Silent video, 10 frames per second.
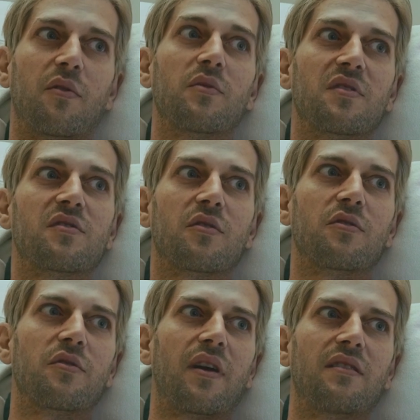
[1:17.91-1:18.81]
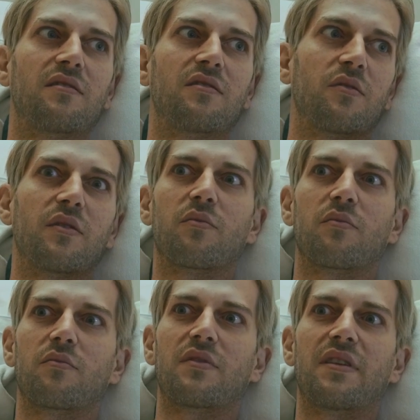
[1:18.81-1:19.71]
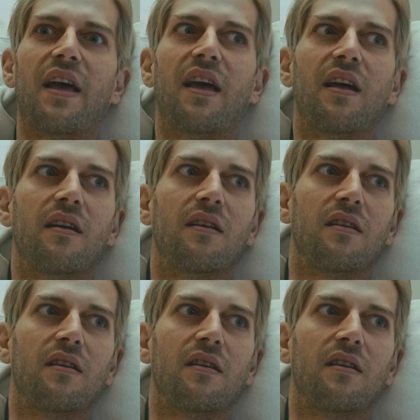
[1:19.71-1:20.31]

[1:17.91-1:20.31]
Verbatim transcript: there was a surgery, I'd do it today.